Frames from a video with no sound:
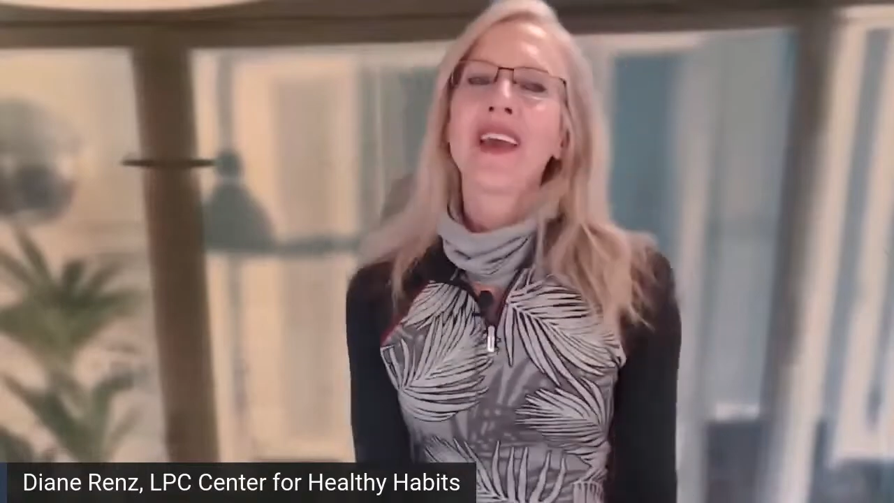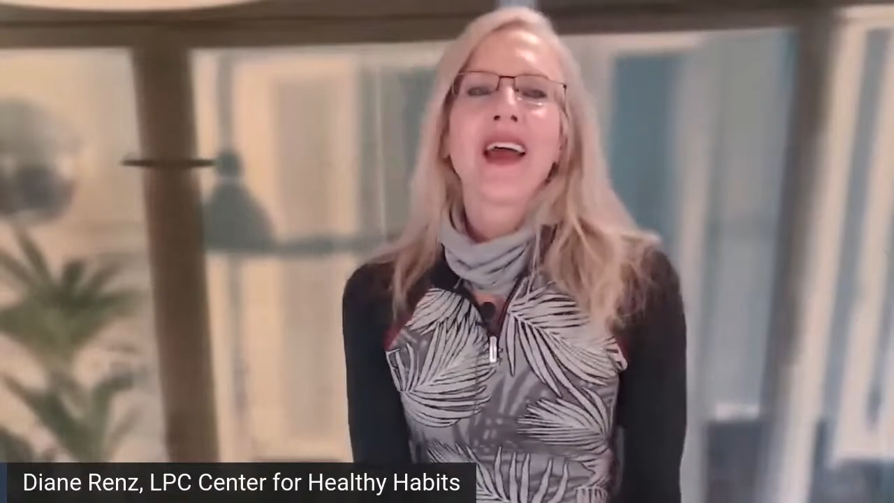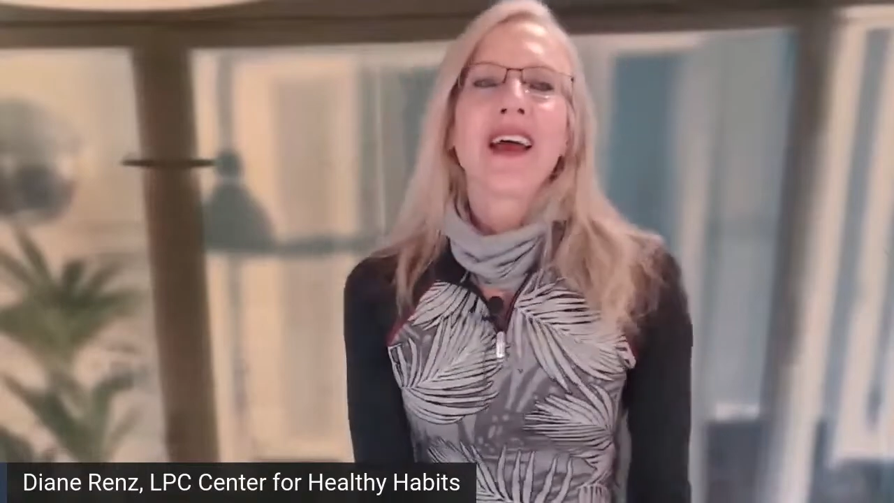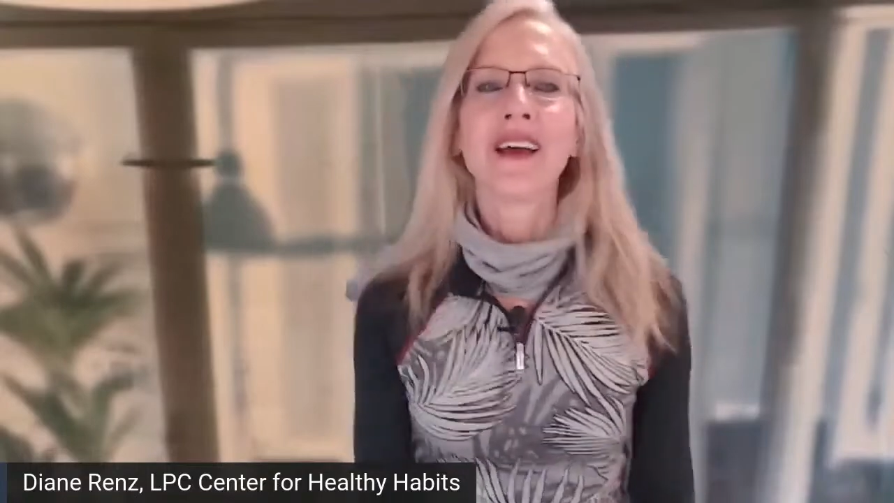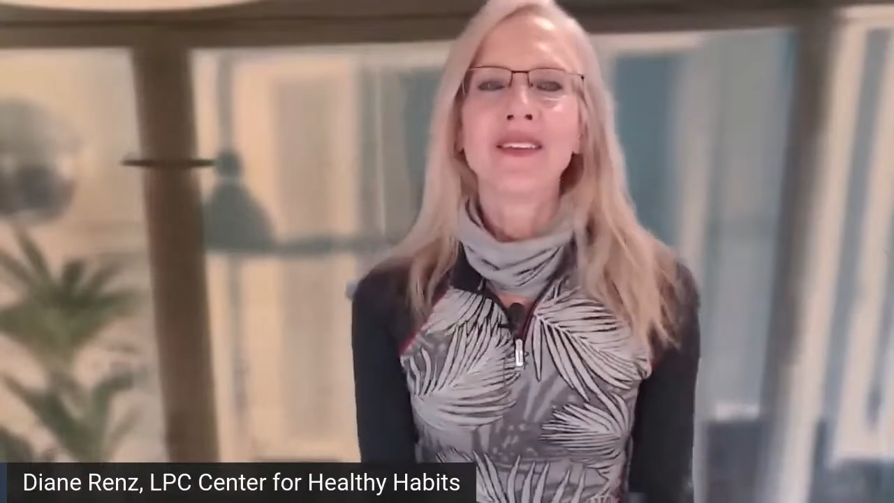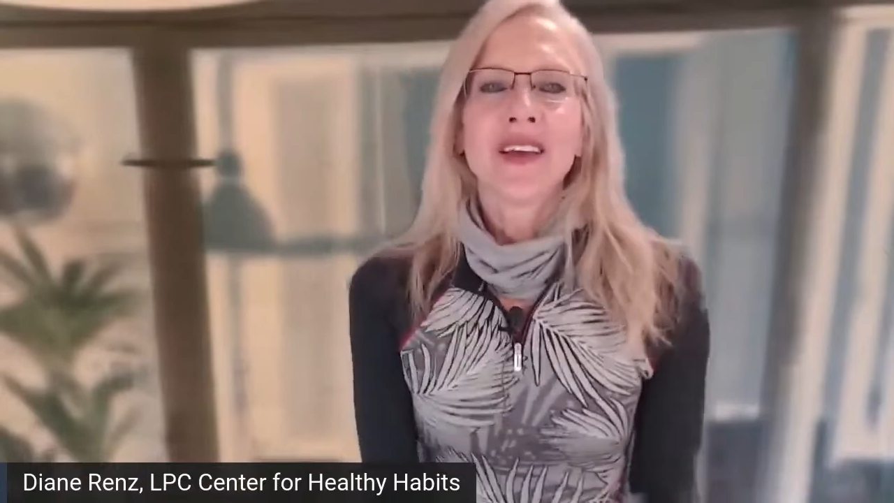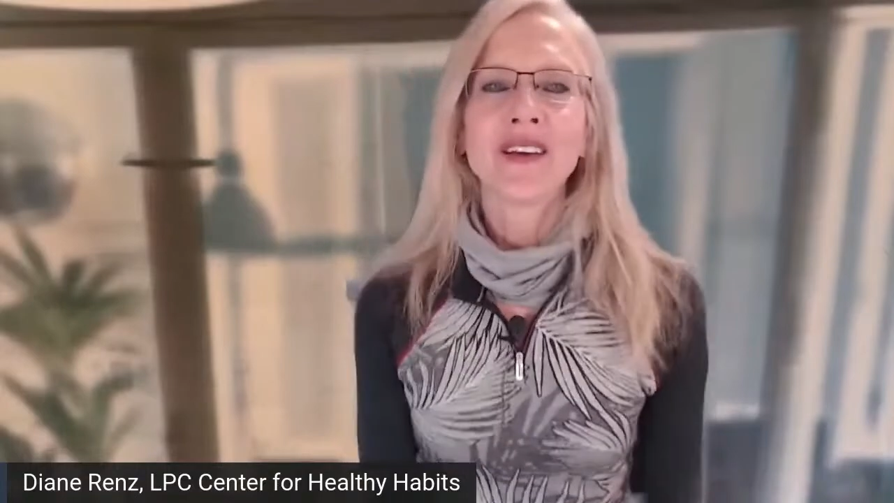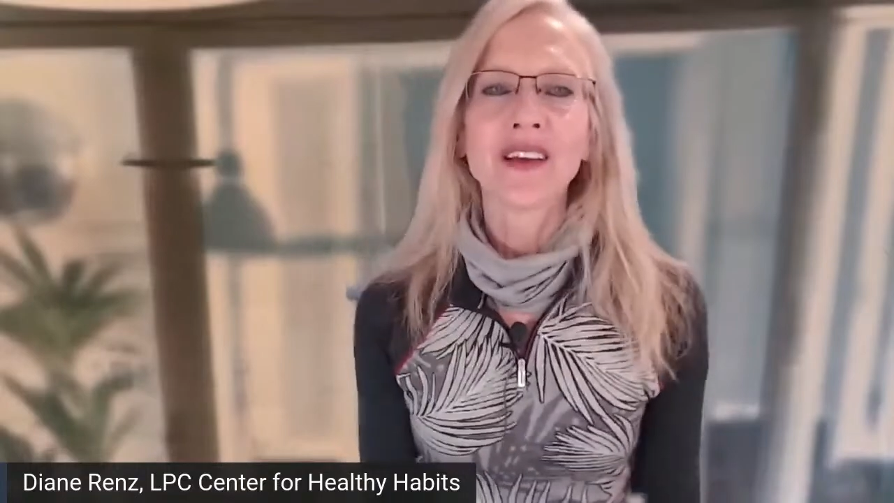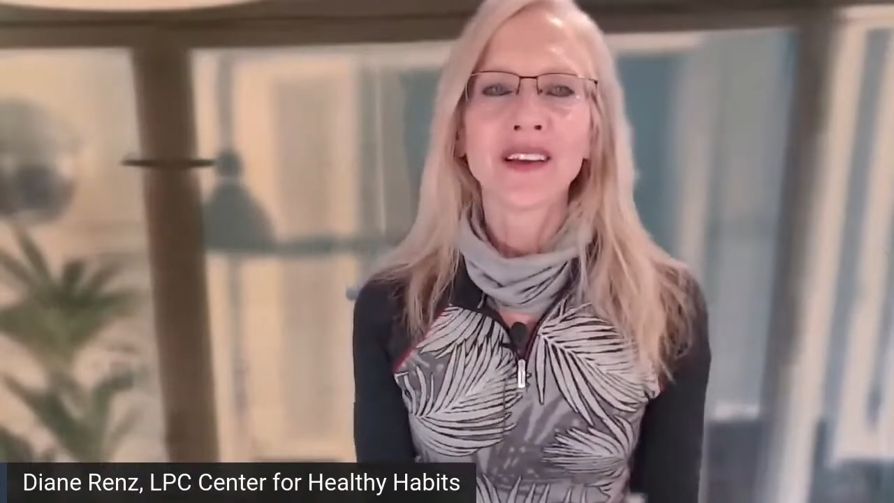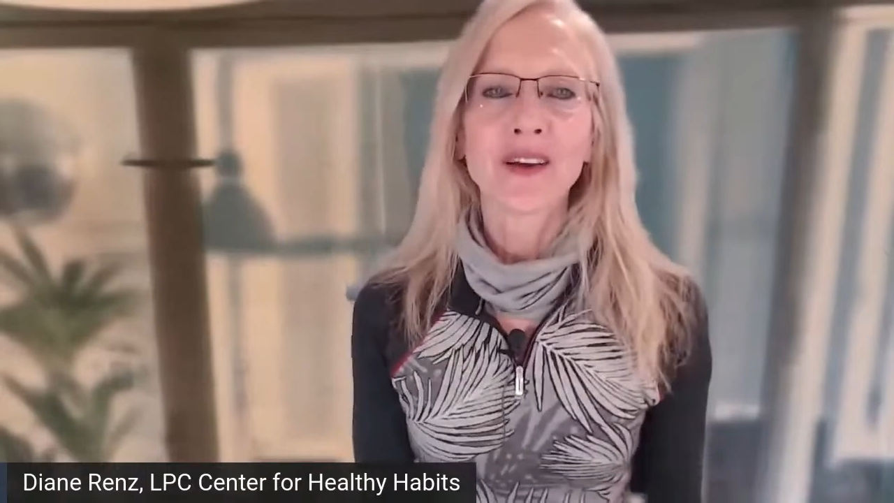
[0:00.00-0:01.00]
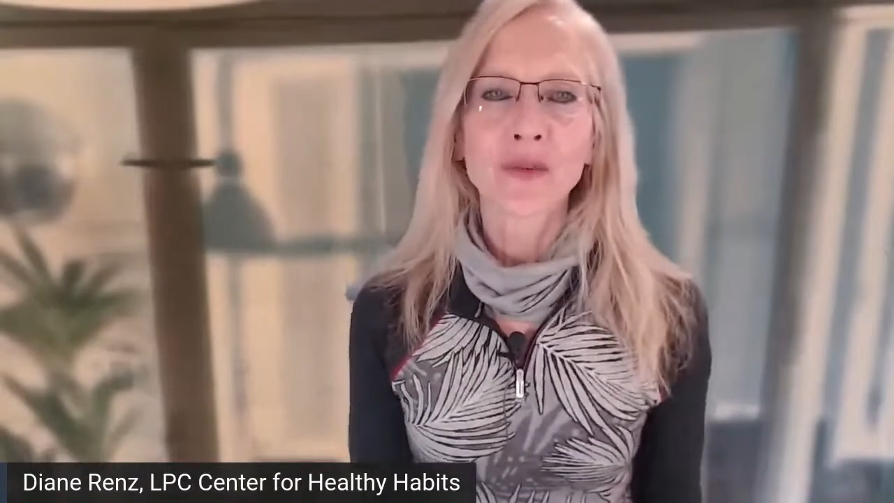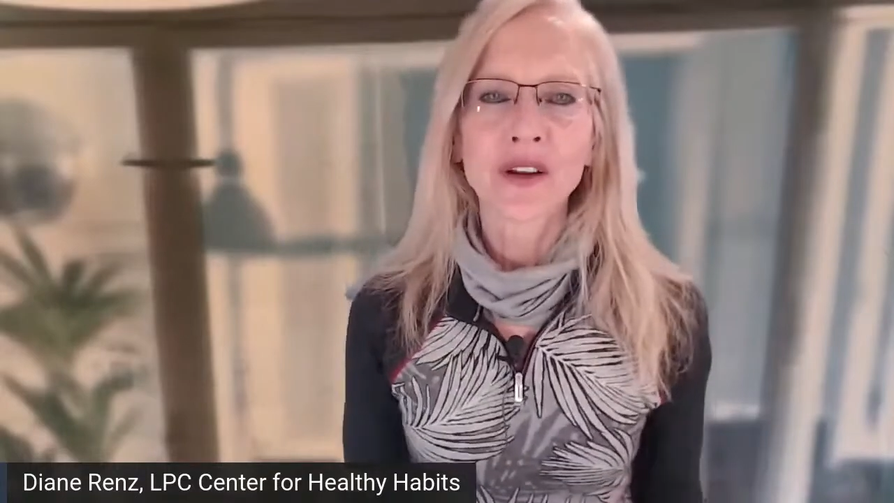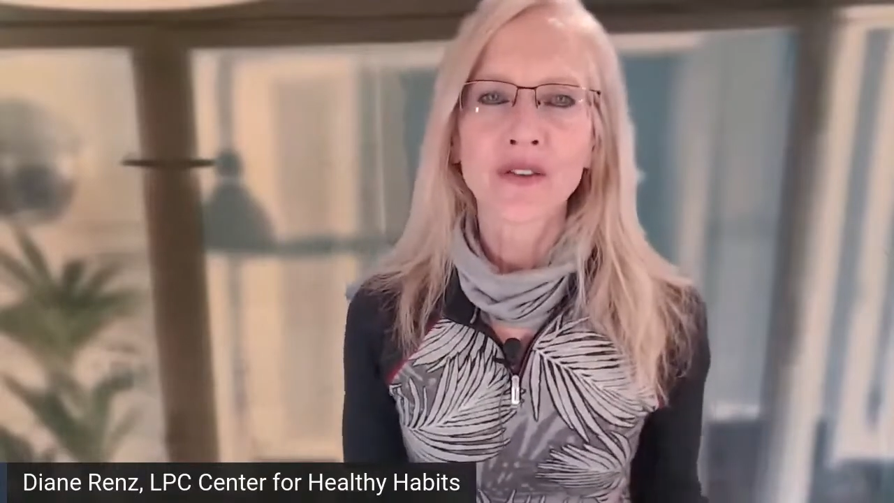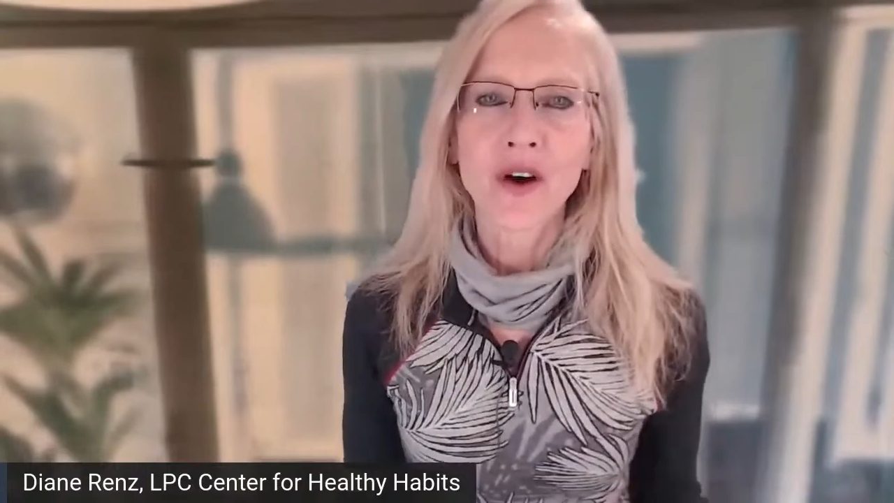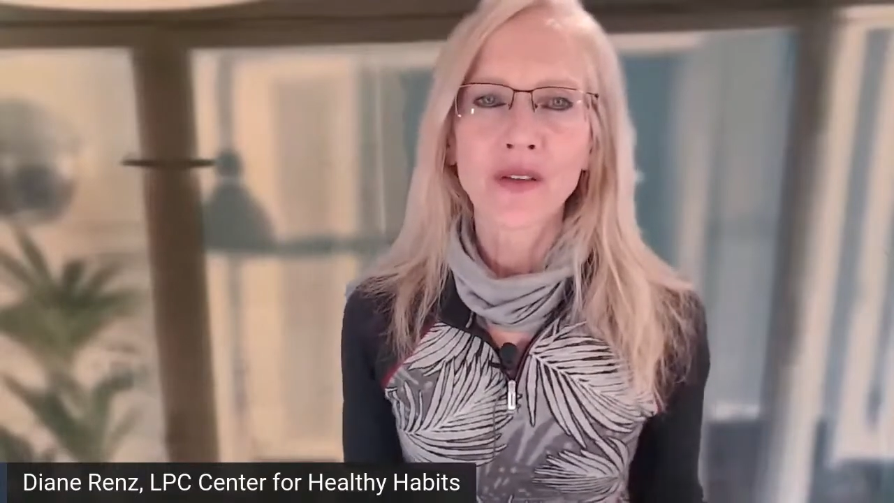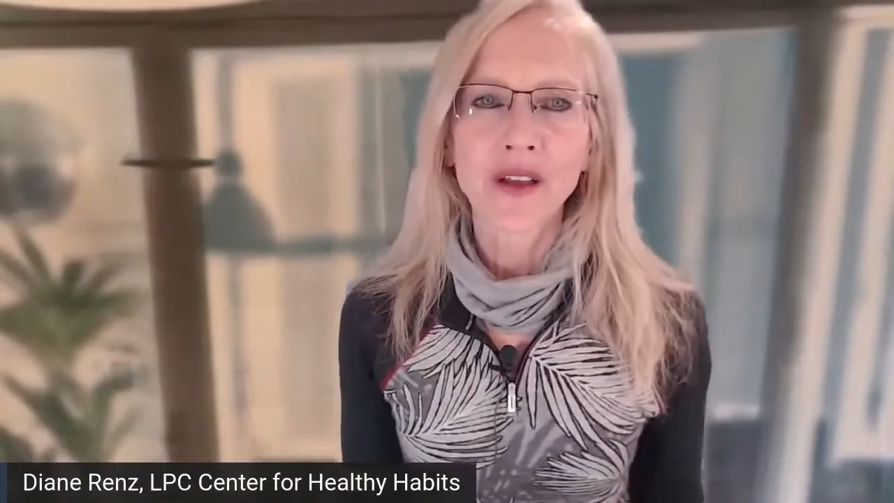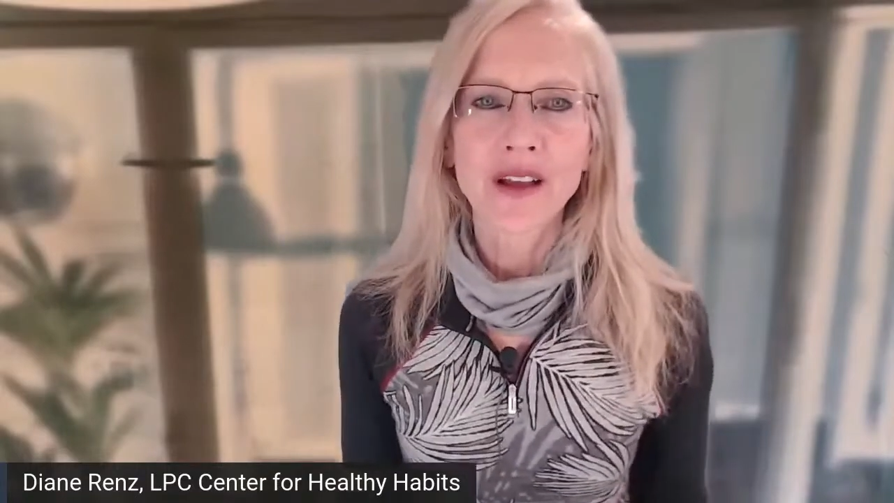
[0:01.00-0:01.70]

And then get rid of all the